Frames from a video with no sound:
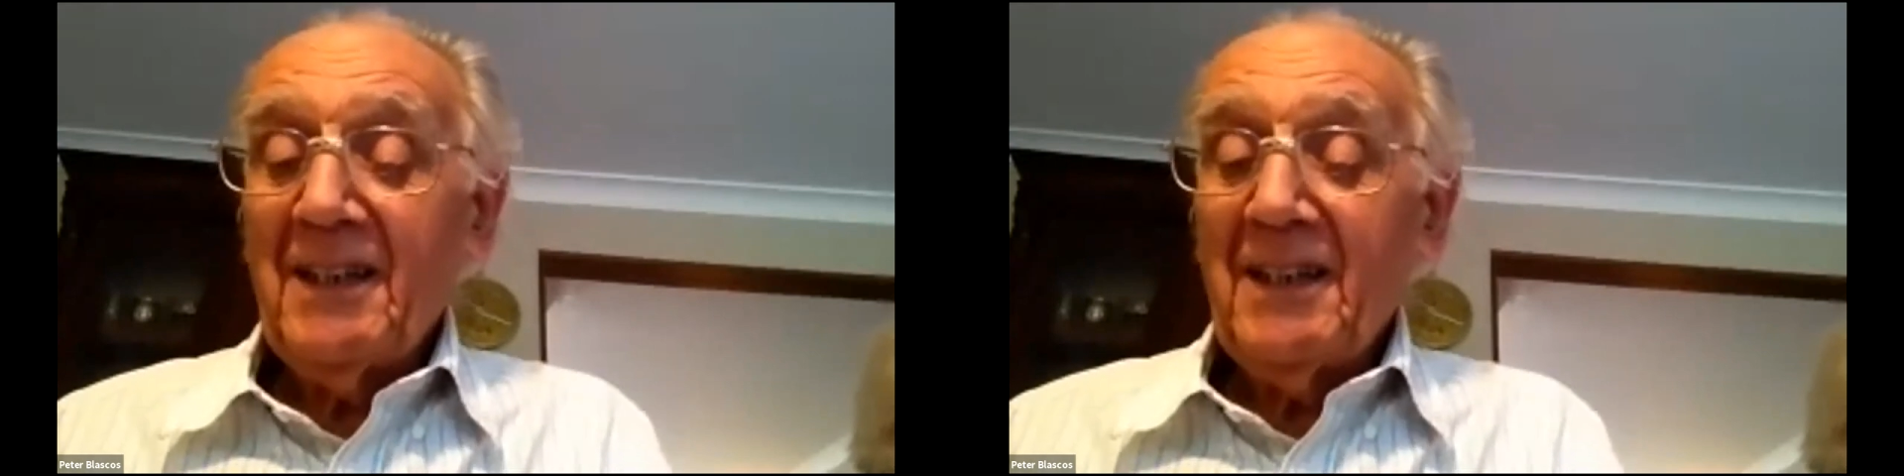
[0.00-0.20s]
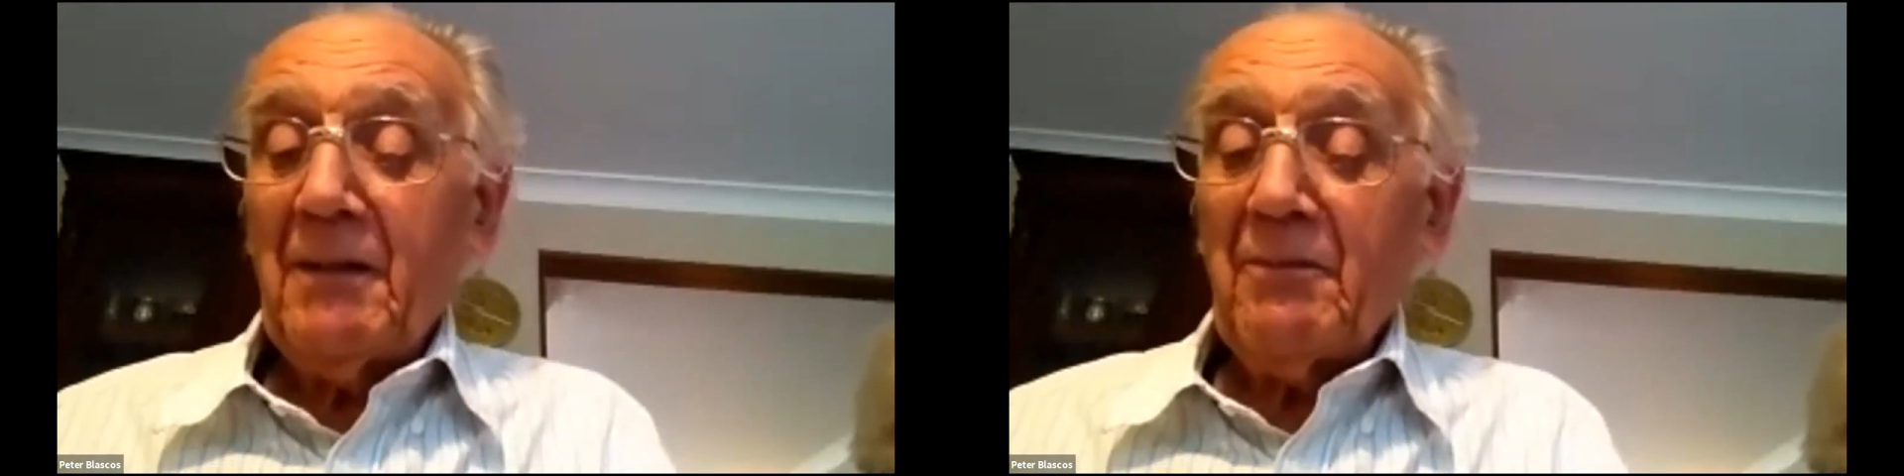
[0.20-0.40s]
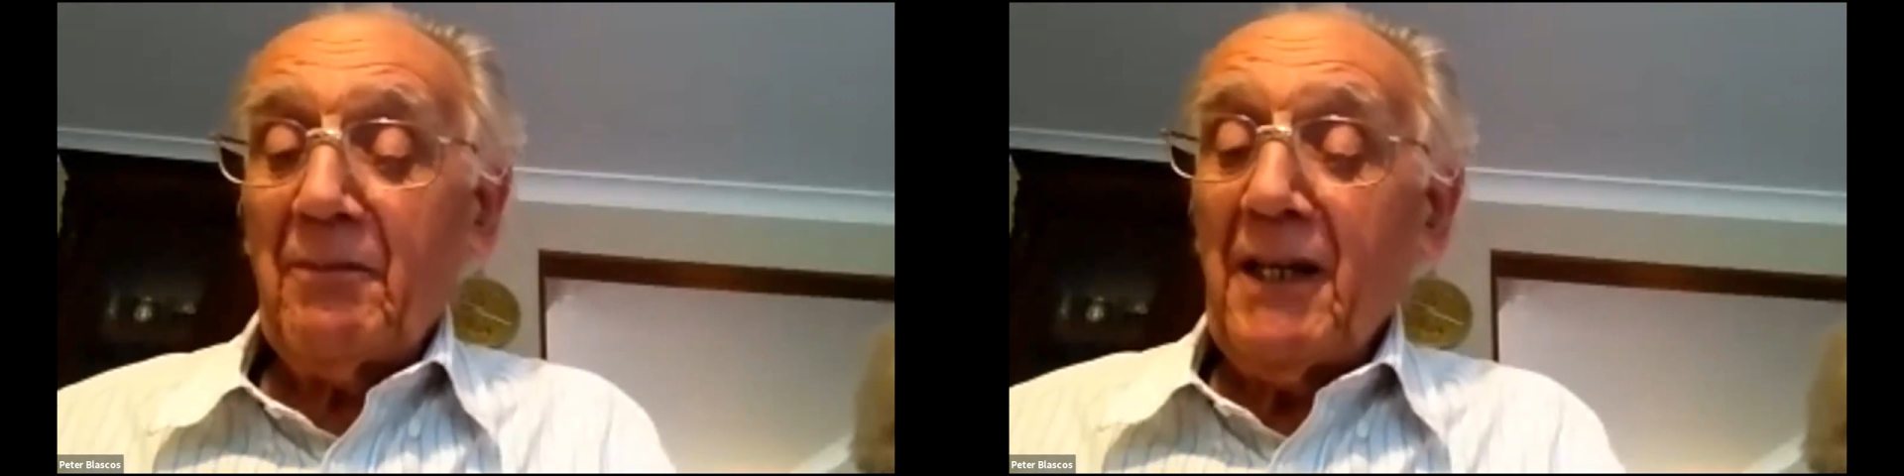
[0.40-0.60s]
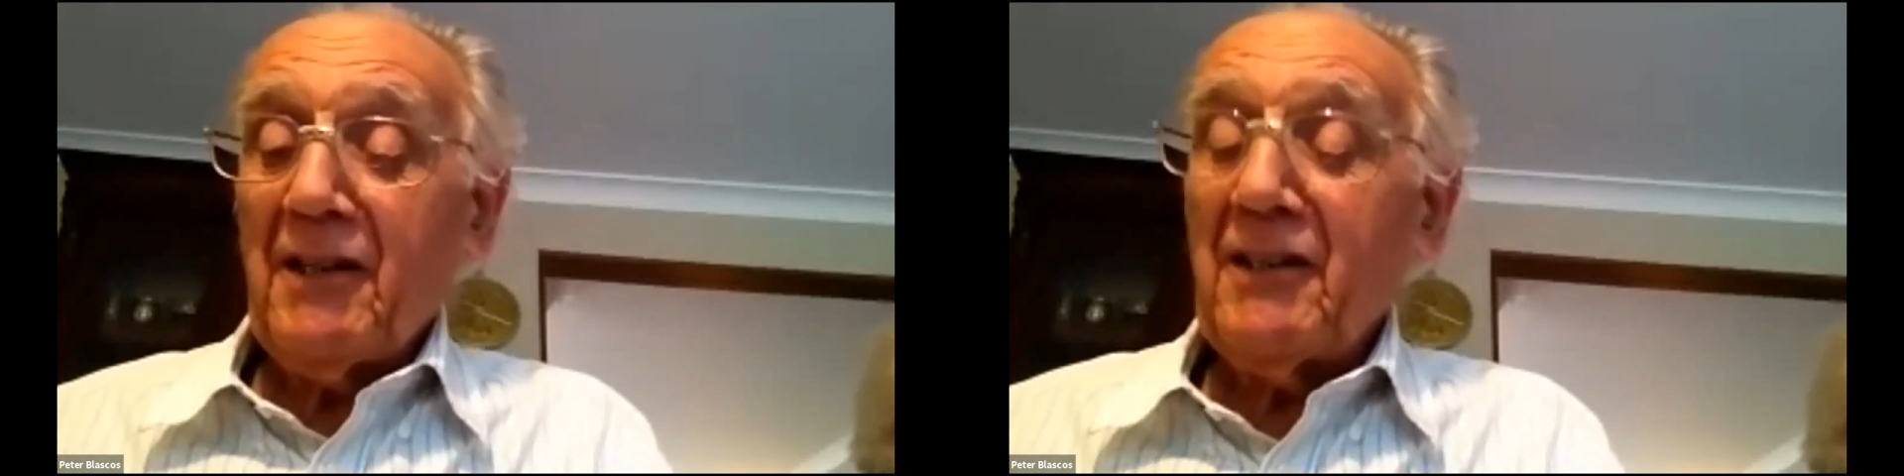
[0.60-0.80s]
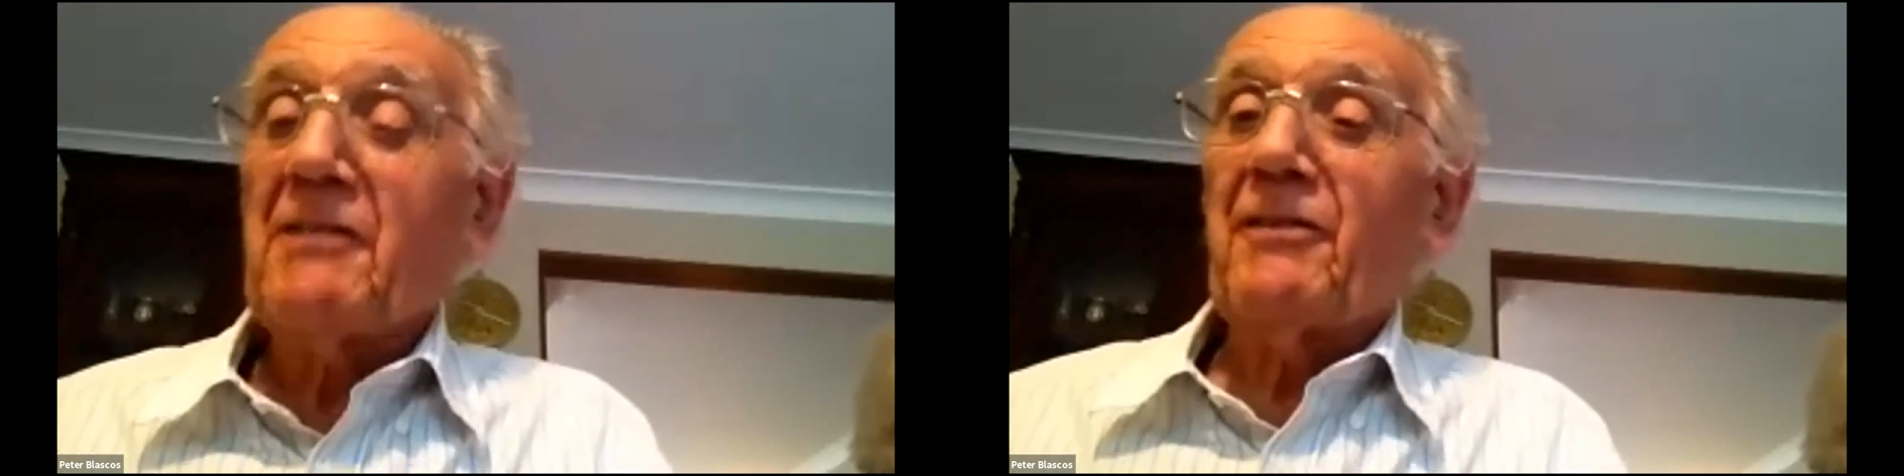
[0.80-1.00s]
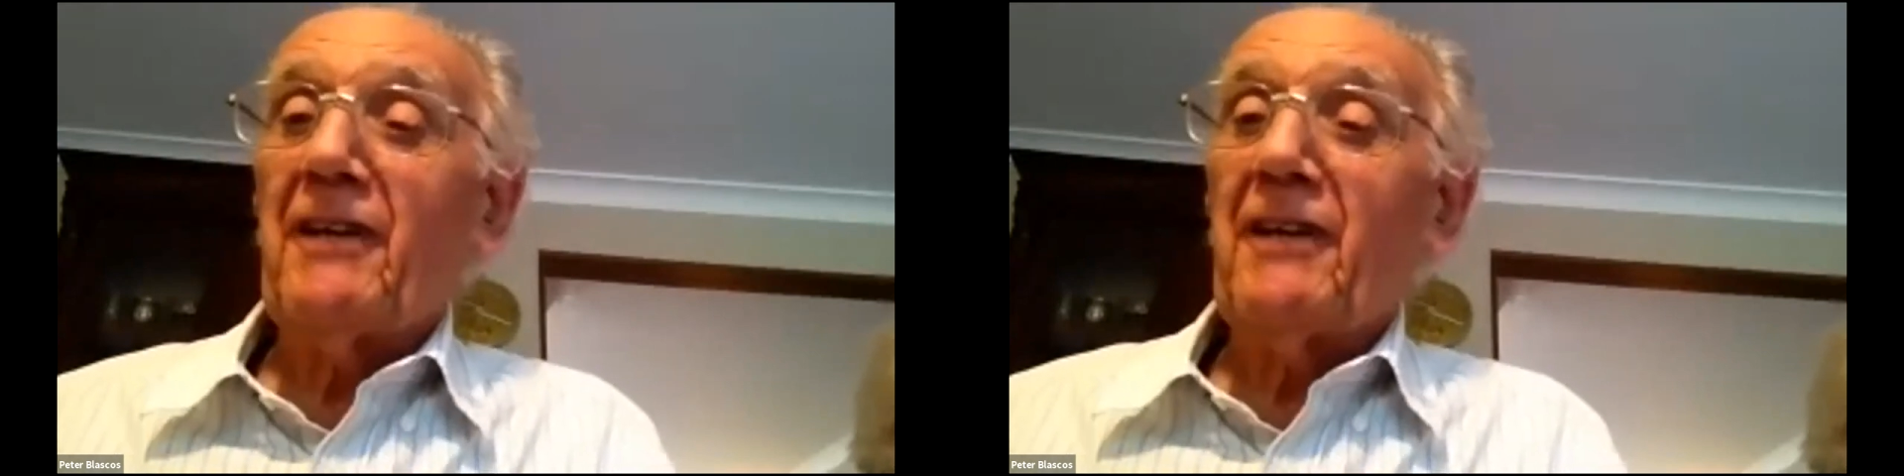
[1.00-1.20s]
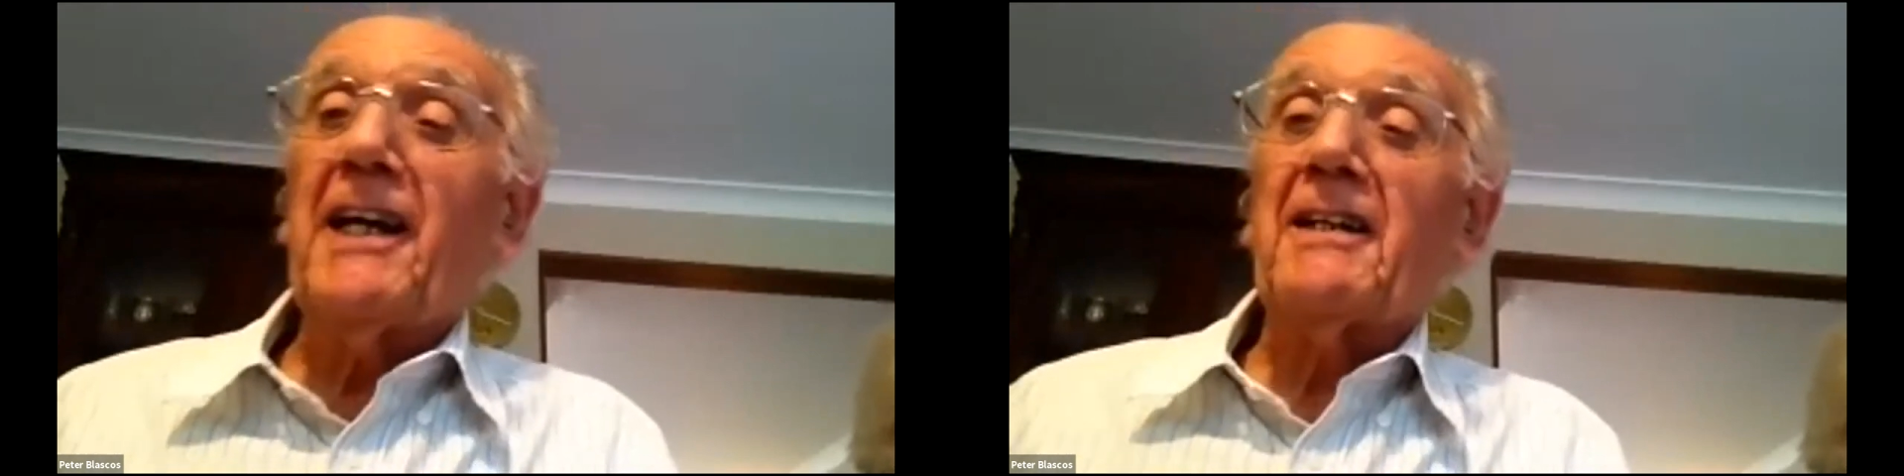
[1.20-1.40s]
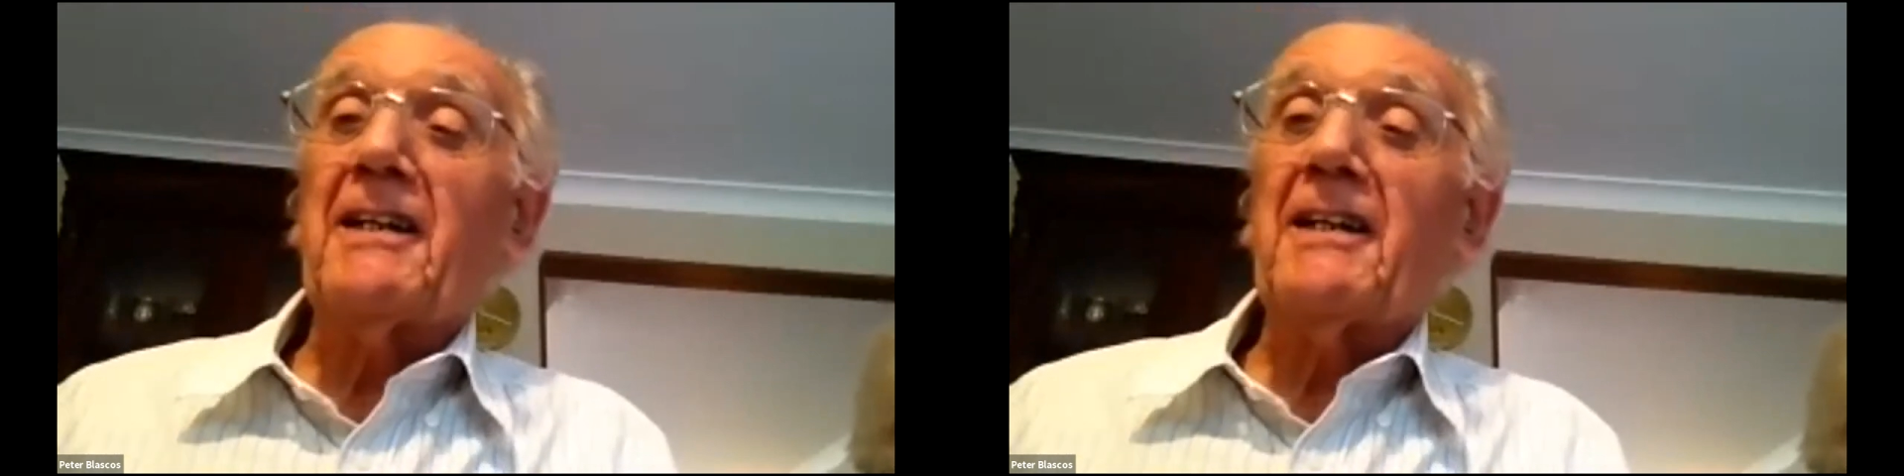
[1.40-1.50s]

when bacon is frying